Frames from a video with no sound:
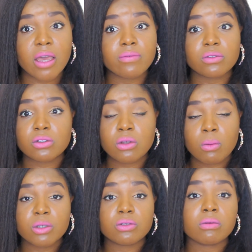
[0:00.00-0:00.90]
having
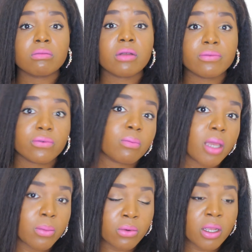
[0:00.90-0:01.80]
so much regretful
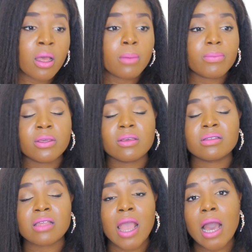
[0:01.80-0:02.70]
memory
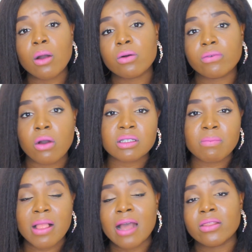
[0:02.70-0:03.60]
because they're out of God's
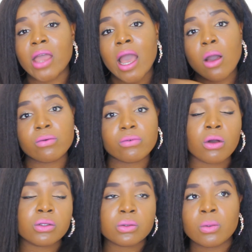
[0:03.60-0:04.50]
plan, they're out of
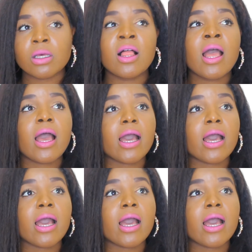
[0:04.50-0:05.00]
God's will,